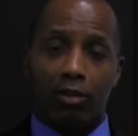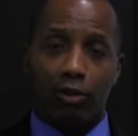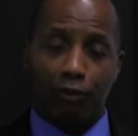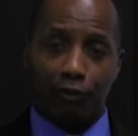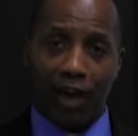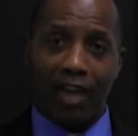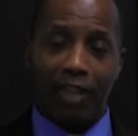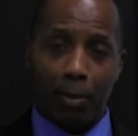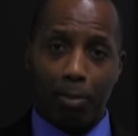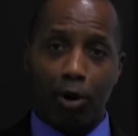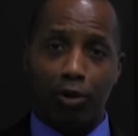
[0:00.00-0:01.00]
to find
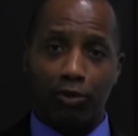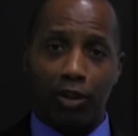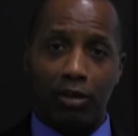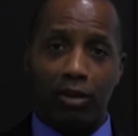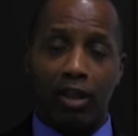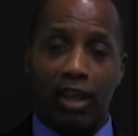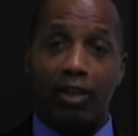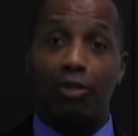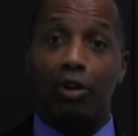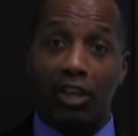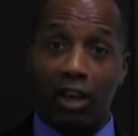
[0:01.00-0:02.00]
that person
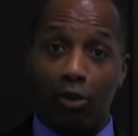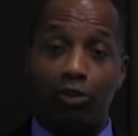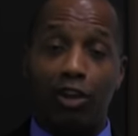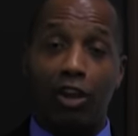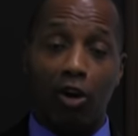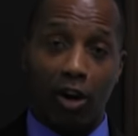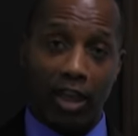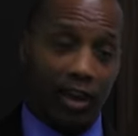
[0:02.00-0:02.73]
either guilty or